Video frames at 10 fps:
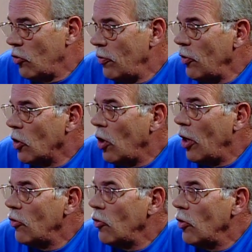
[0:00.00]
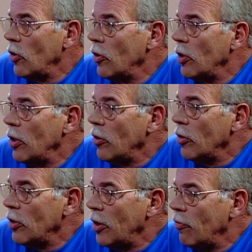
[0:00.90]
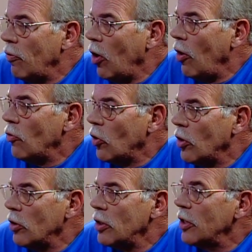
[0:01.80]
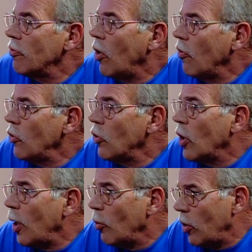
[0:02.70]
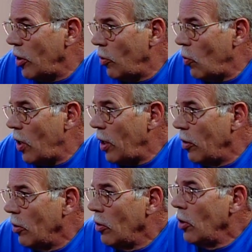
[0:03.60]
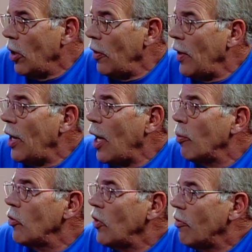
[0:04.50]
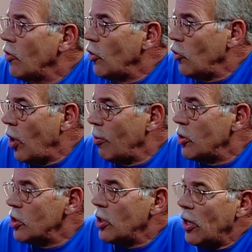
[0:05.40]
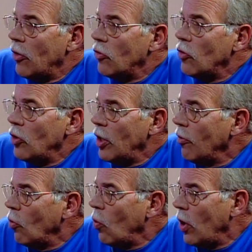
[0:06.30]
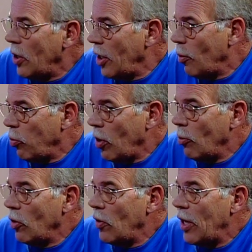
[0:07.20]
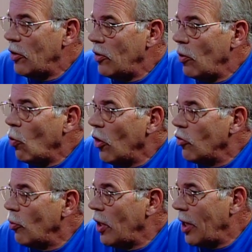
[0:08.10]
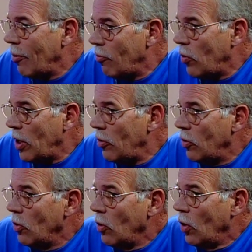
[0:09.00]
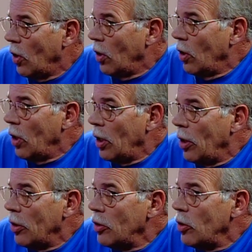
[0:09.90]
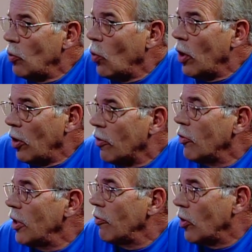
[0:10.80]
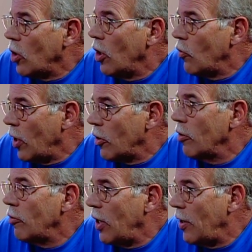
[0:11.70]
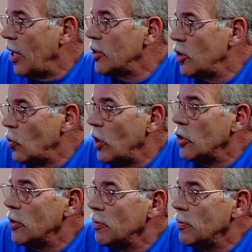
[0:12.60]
Most of your costs that are involved in your labor anyway, and that happens after the job is done. So you never want to get a plumber that wants money up front. You'd want to look for a different contractor if you had that situation.